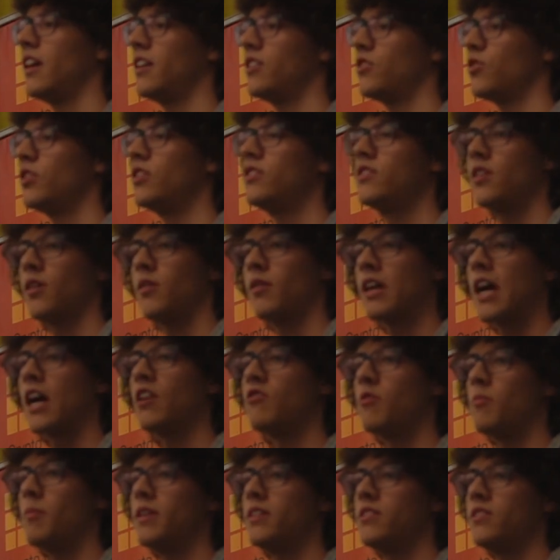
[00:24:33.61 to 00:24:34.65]
So it's a
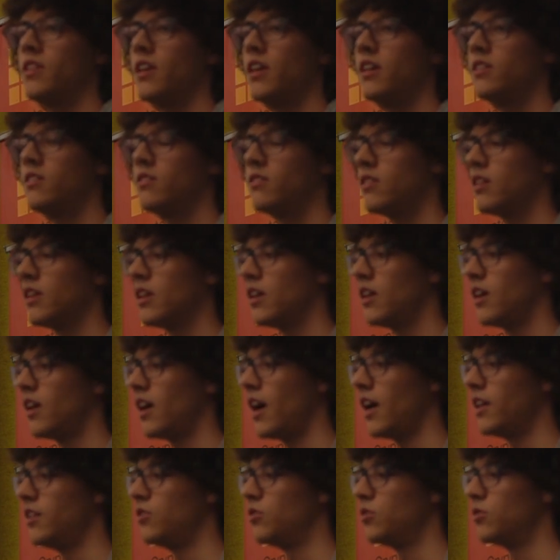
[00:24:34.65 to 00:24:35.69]
kind of a bad state.
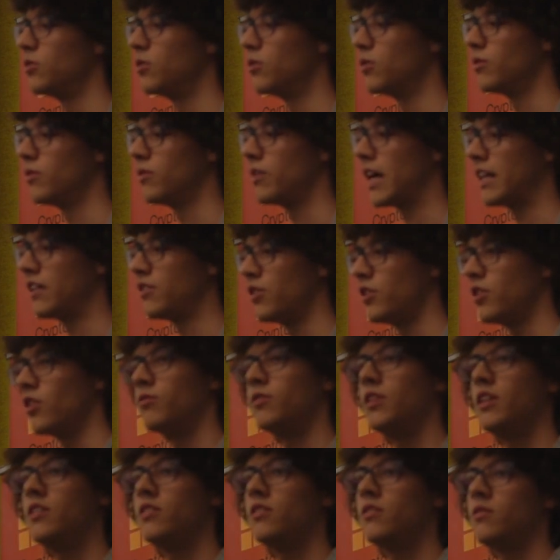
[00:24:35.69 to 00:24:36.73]
And to get rid
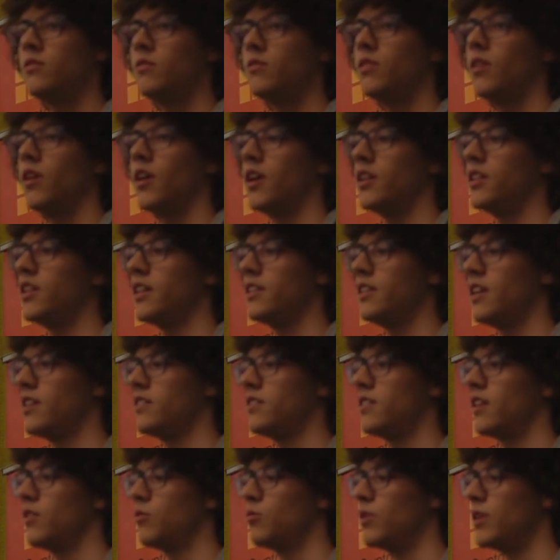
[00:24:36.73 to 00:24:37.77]
of this, the idea
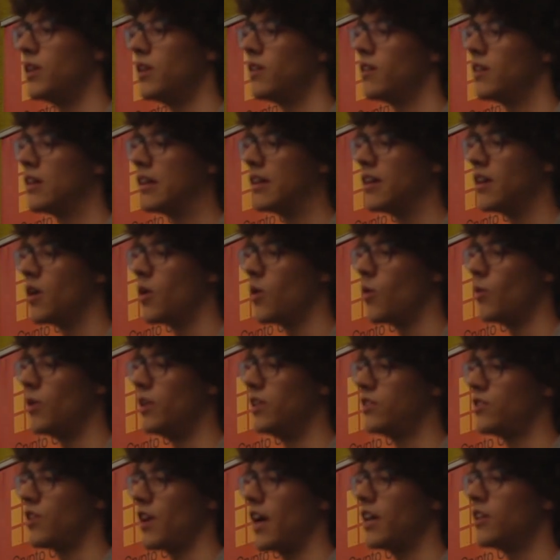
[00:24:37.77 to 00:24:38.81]
is that we
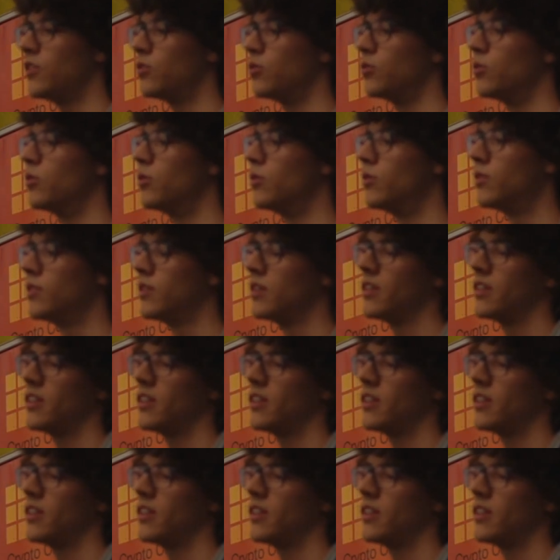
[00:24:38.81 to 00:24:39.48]
will try to